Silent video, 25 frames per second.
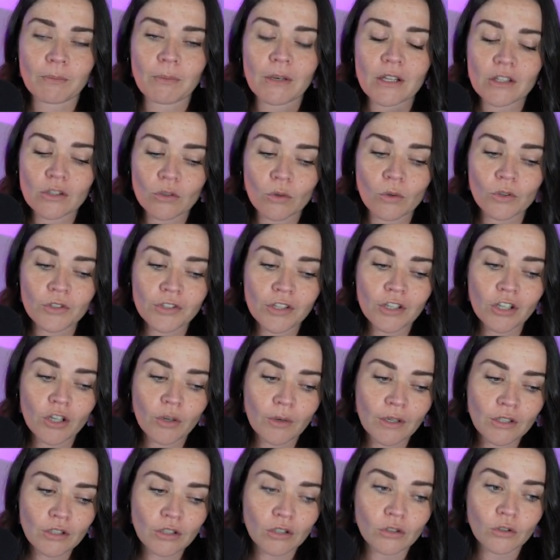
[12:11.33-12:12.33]
but it's also
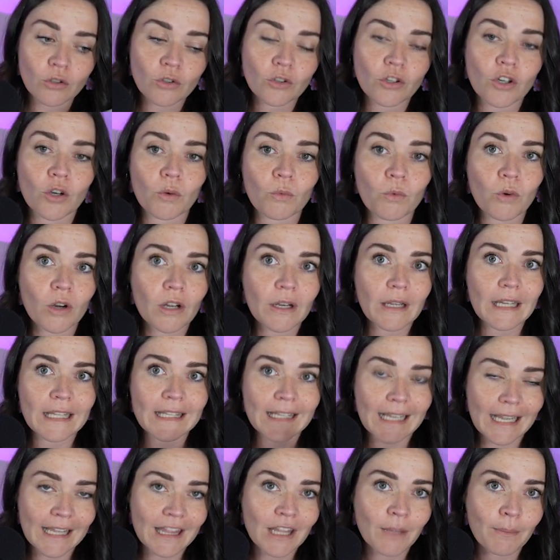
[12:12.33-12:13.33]
going to look at what is
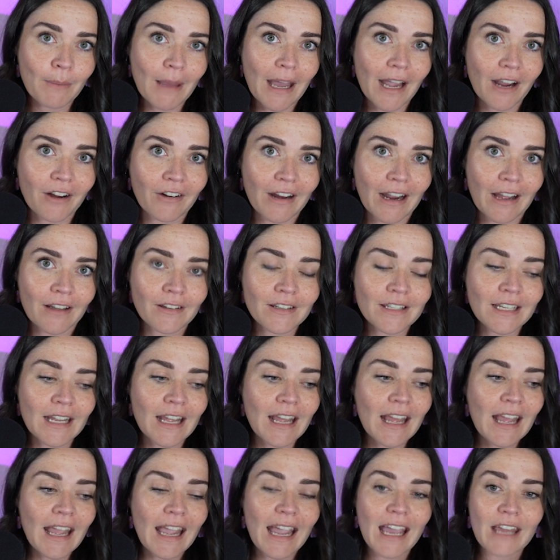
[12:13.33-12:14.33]
in the background
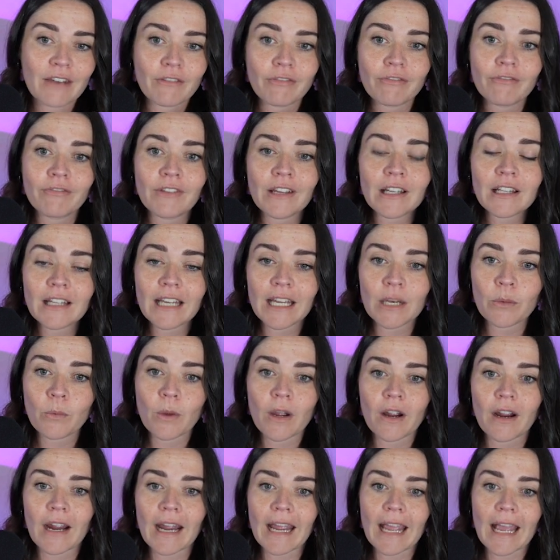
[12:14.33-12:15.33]
and fill in
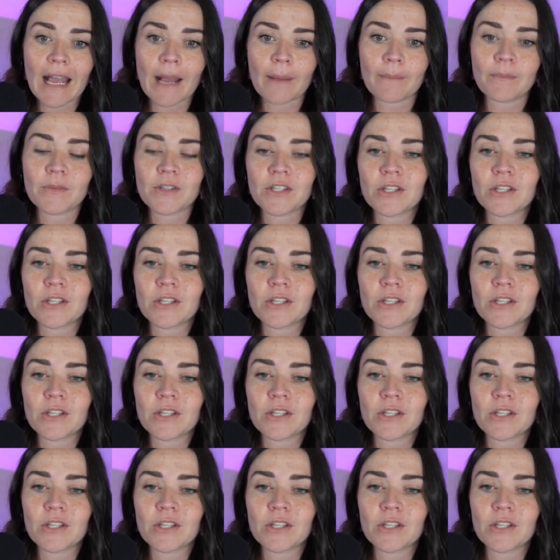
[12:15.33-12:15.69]
where I am.